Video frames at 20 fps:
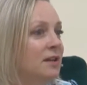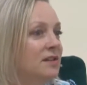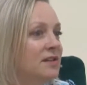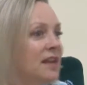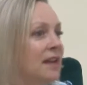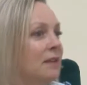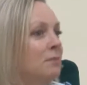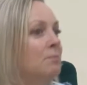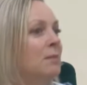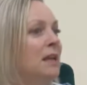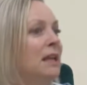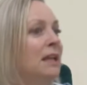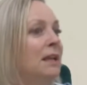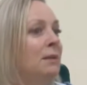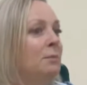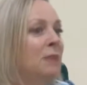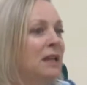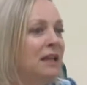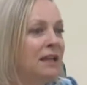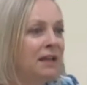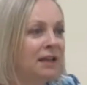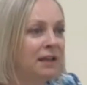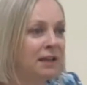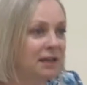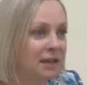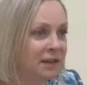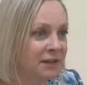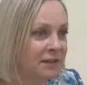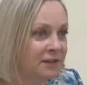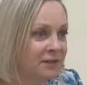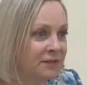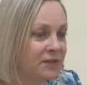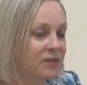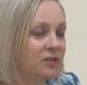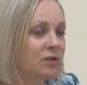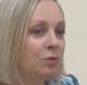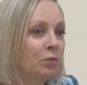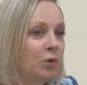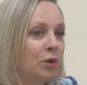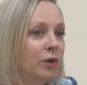take many, many years
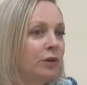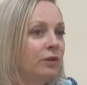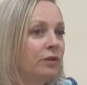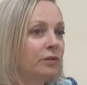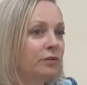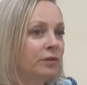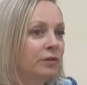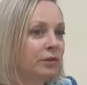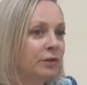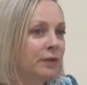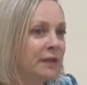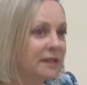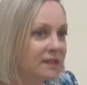to work through.